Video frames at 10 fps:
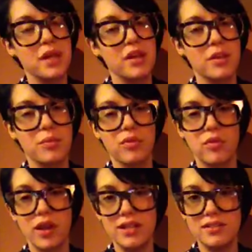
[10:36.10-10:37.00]
The
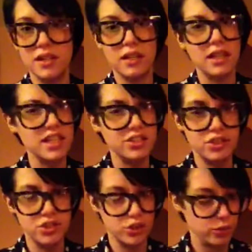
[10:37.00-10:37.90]
pricing. Each
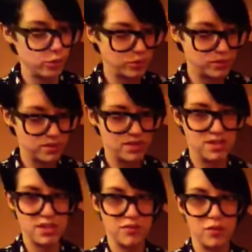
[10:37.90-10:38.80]
shoe was a
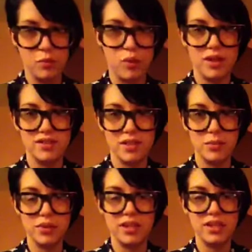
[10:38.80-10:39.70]
different price, I
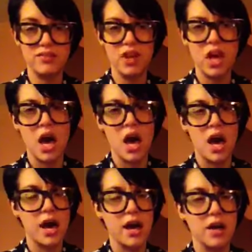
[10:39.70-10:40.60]
believe.
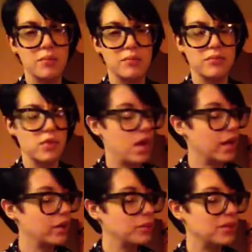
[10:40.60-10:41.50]
I
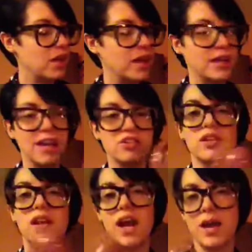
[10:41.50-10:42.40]
could be lying.
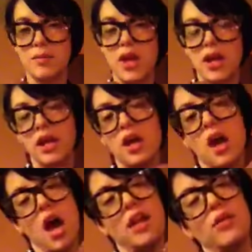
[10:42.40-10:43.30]
Actually, I am lying.
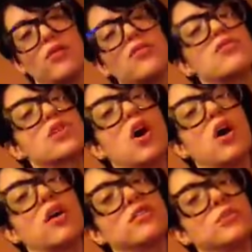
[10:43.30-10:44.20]
I know the
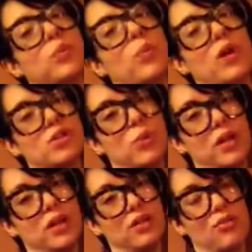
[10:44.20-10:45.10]
skulls were
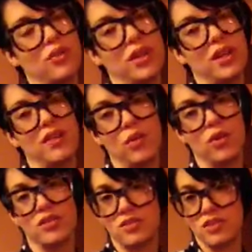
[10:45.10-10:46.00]
$123. Of
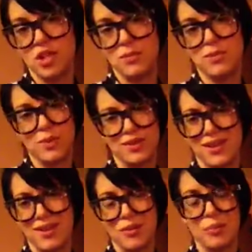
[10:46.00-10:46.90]
course, the cheapest ones I
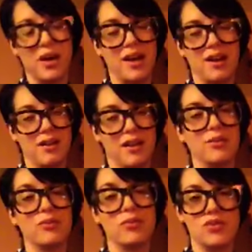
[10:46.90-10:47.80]
don't buy. I don't know.
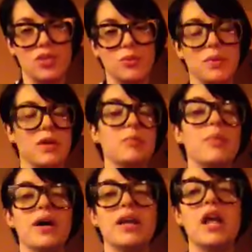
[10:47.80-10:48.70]
Stupid.
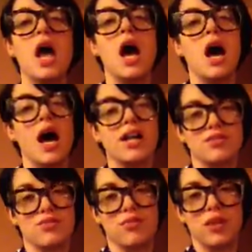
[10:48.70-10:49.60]
But I
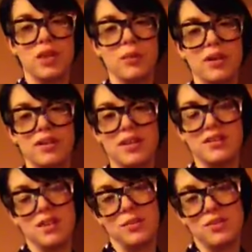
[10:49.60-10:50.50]
just really wanted these,
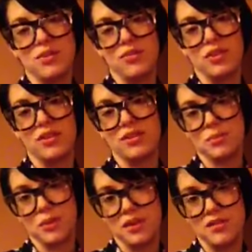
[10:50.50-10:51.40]
and I was so afraid these were
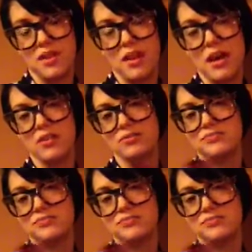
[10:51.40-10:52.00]
going to sell out.